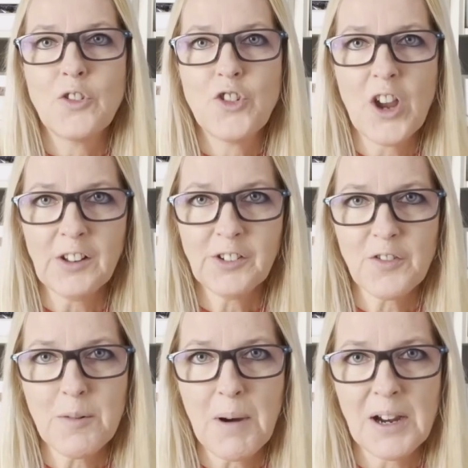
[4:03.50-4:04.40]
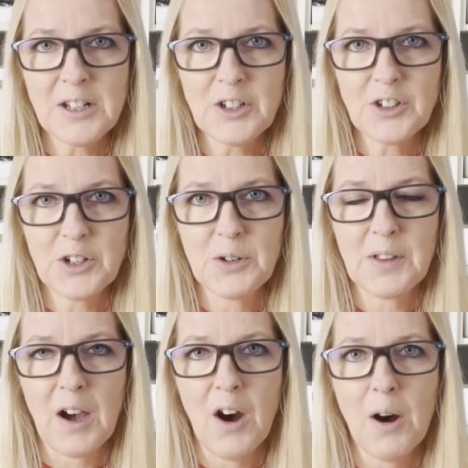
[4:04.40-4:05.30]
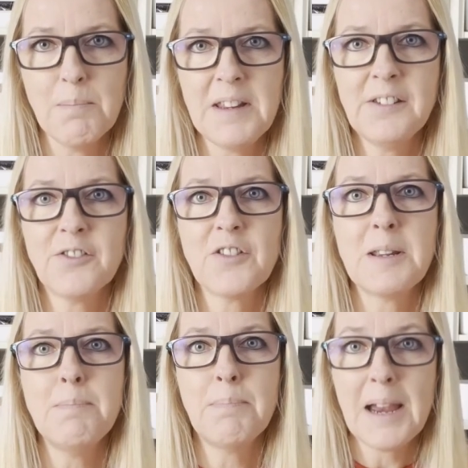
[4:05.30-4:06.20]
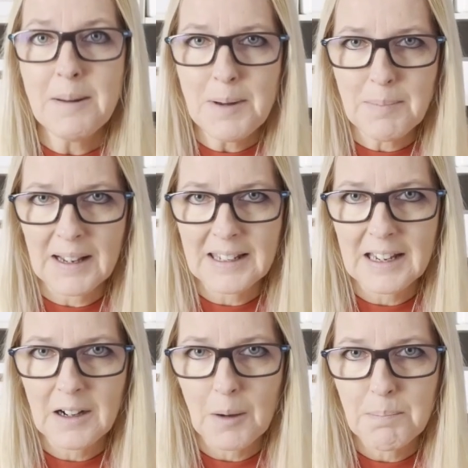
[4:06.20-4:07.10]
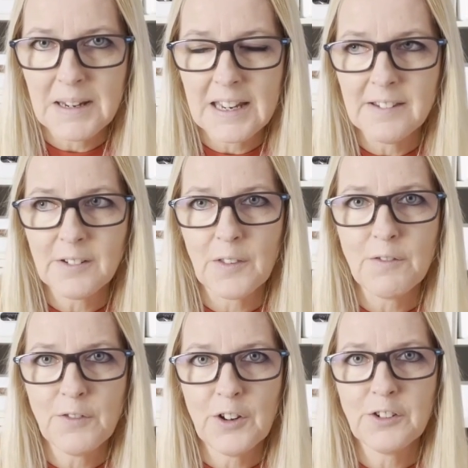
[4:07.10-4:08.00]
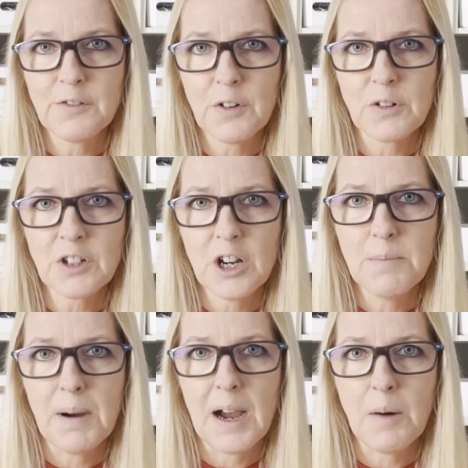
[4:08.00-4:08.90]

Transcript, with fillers: Just a reminder too that our Mystery Baby Blanket Club begins on the first of October,